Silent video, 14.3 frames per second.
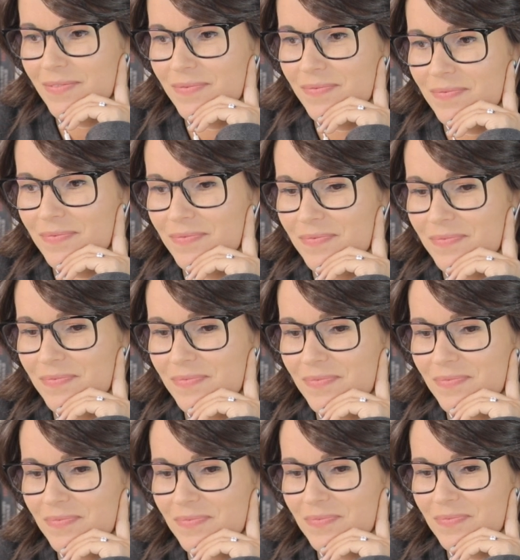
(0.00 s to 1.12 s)
my current theory.
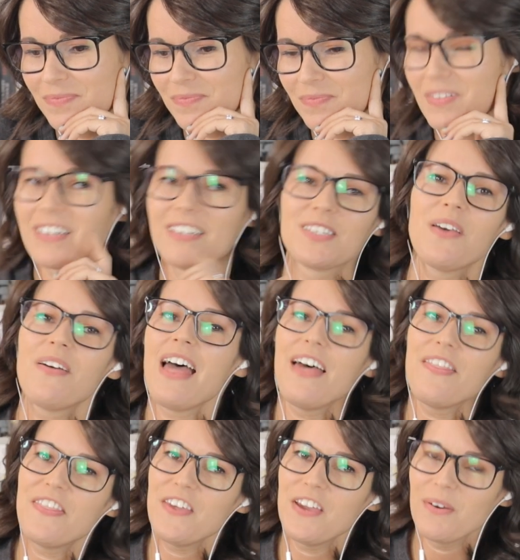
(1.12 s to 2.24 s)
So
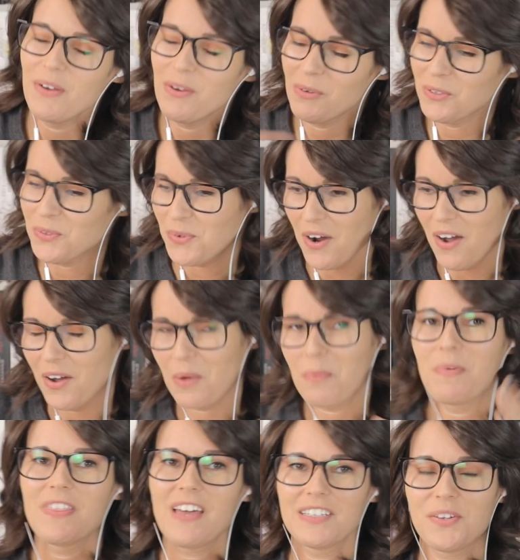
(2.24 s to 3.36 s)
that theory was wrong,
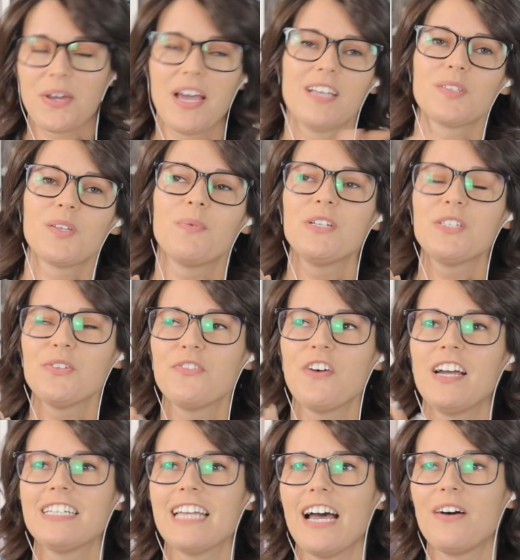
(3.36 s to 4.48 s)
but that's okay. So we do
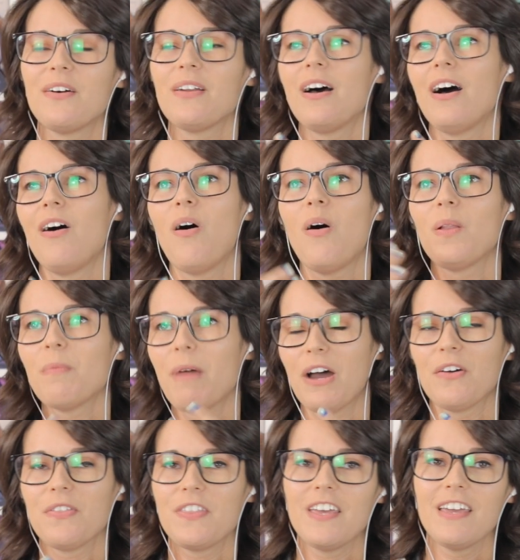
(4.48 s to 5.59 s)
find out all
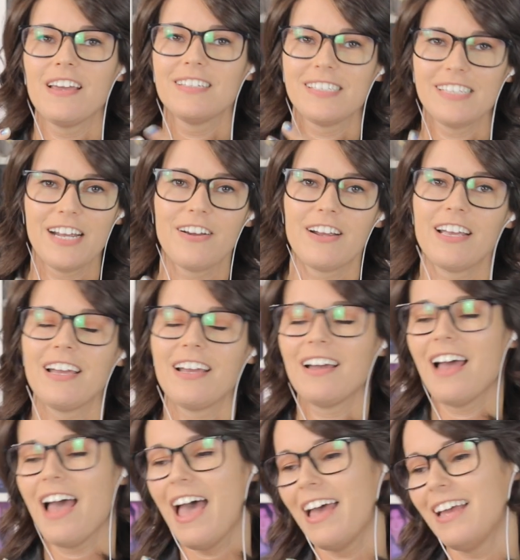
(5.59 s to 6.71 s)
about the
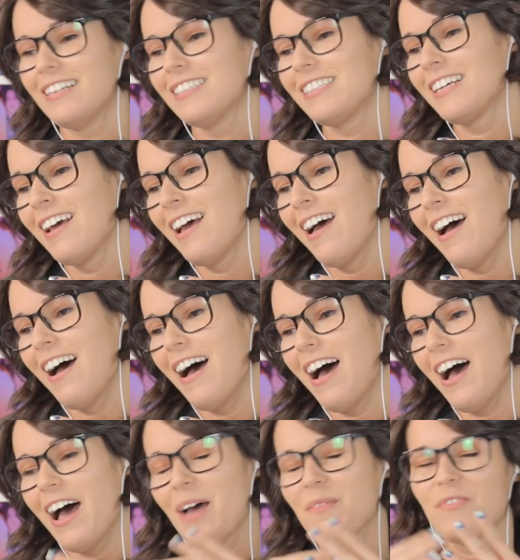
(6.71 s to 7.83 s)
Asteri, and
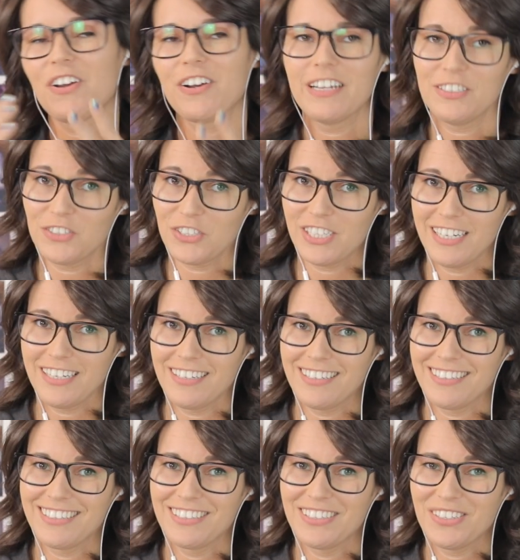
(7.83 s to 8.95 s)
I'm very interested
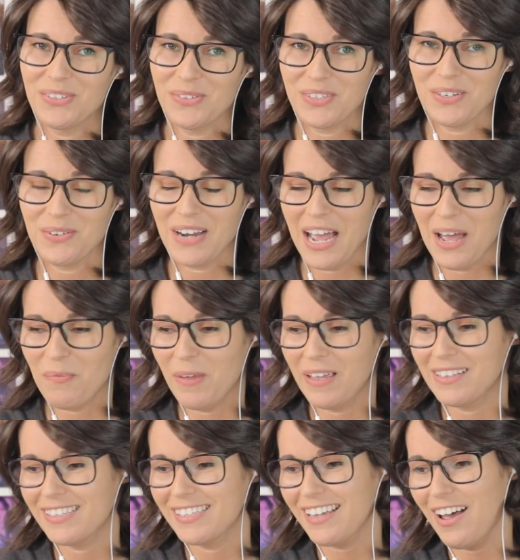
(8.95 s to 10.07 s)
to see what
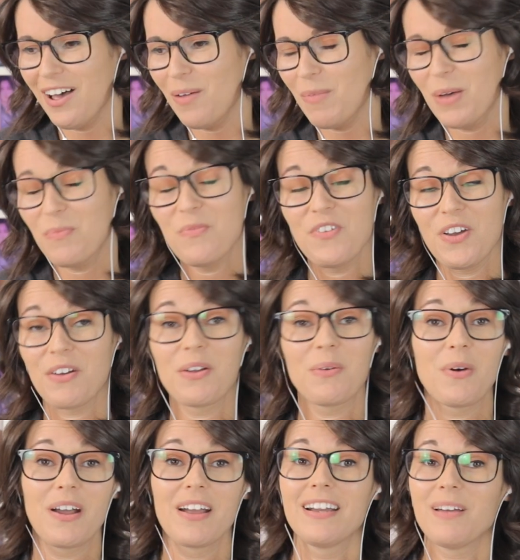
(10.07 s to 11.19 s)
happens. I'm very
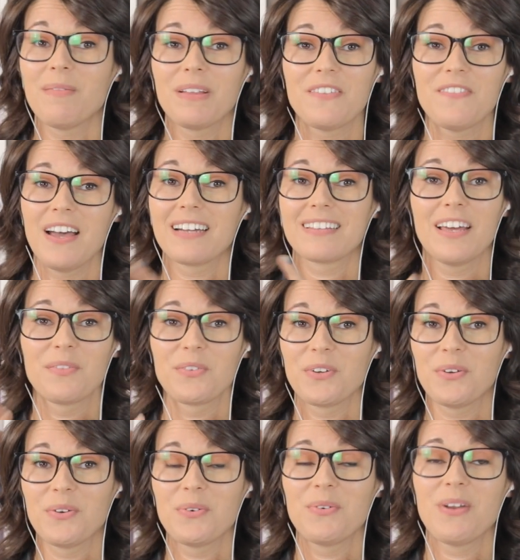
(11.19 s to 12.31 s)
worried about the fact that
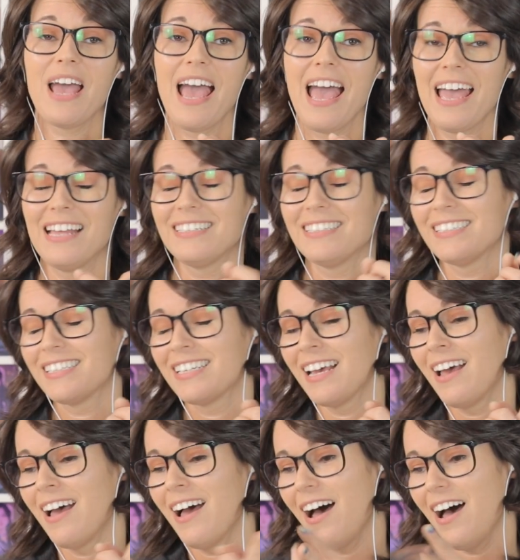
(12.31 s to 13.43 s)
Rhun and
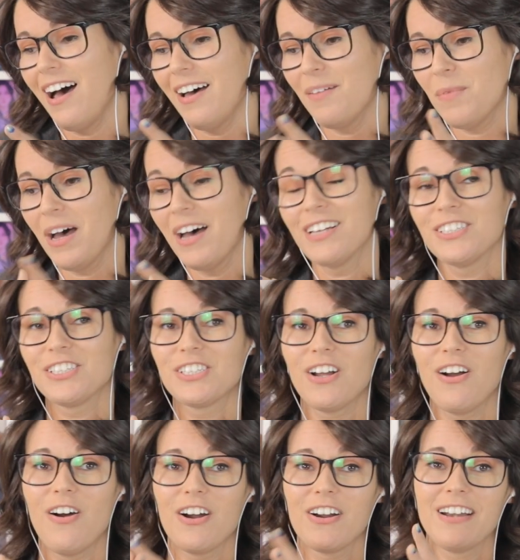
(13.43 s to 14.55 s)
Hunt
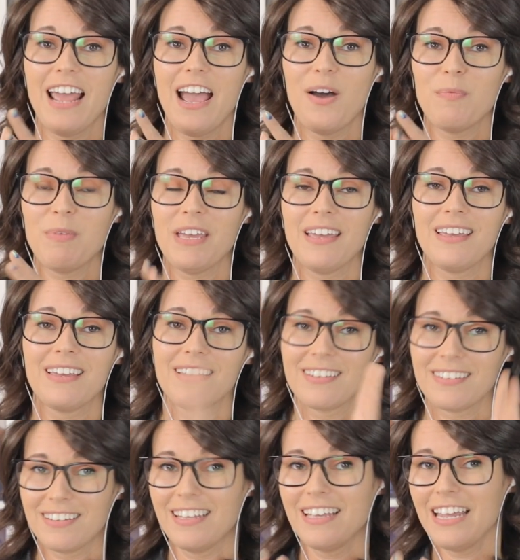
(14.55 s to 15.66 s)
are now being
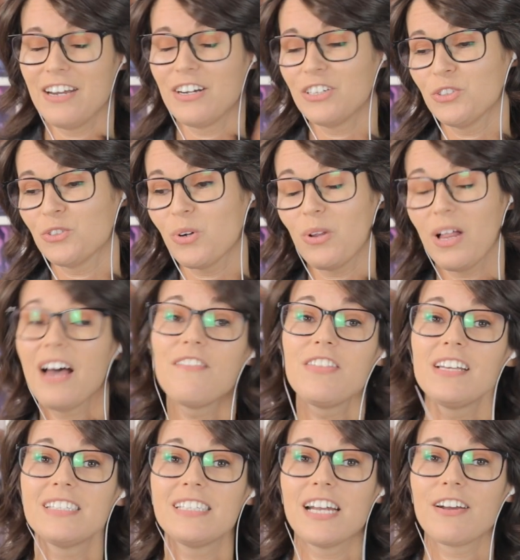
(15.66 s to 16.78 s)
in control of
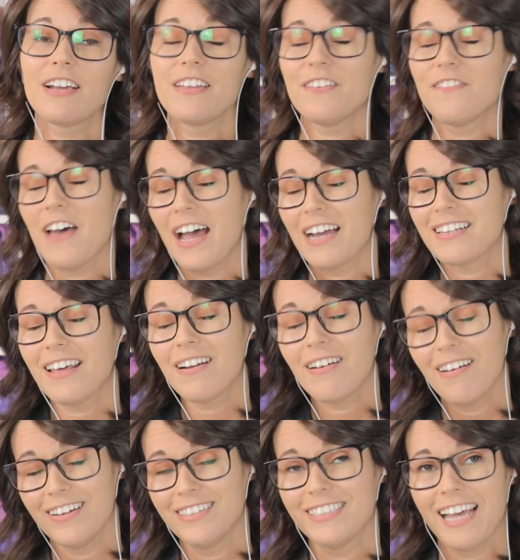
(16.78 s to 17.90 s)
the Asteri. The fact that
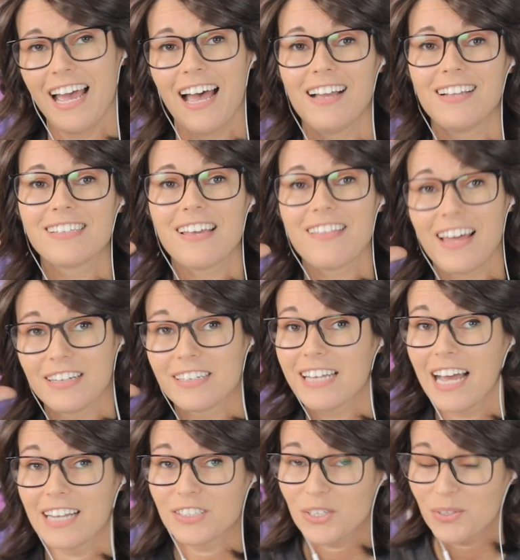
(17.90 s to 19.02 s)
Hunt has that
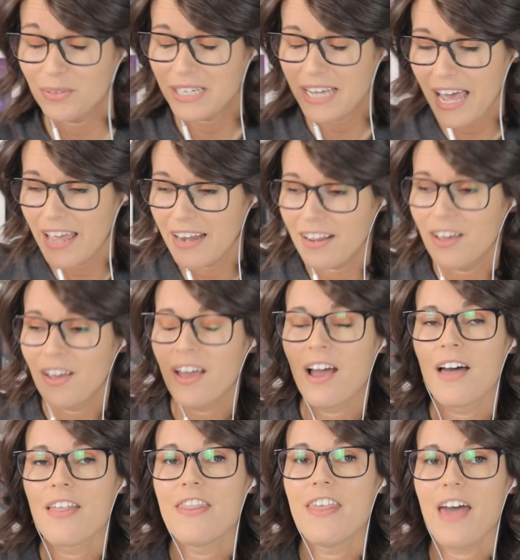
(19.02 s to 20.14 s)
tattoo again,
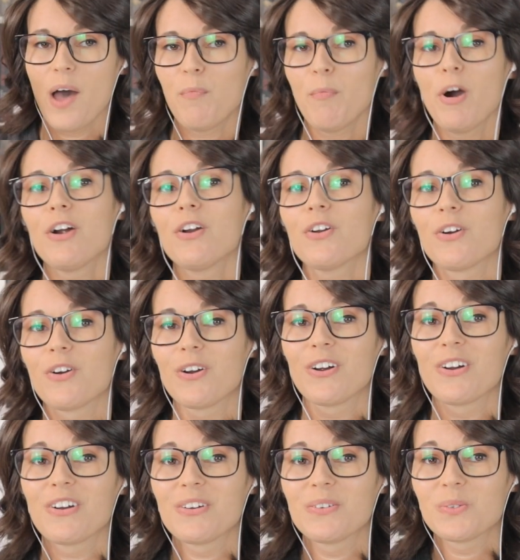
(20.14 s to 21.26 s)
that part
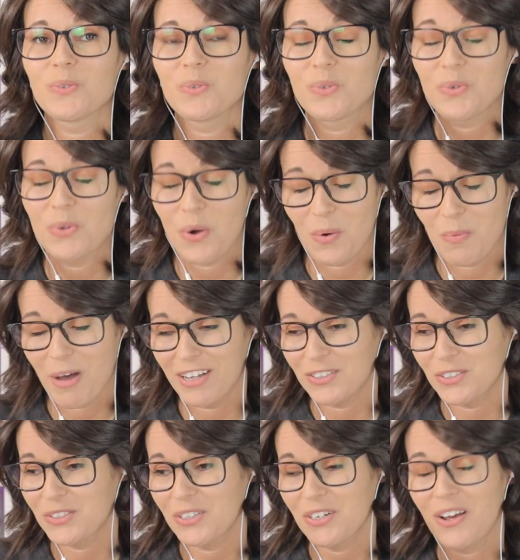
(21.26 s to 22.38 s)
hurt so
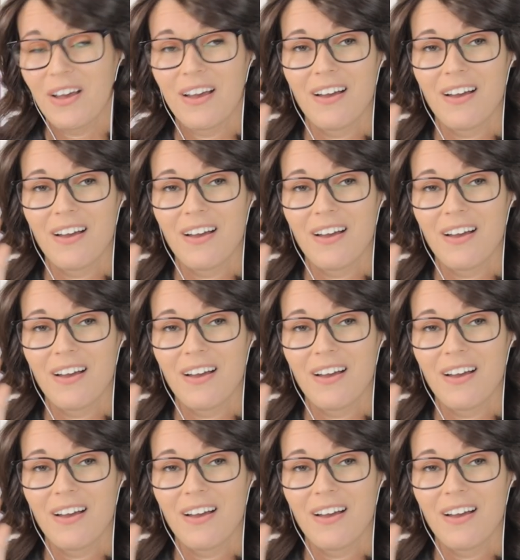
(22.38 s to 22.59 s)
much.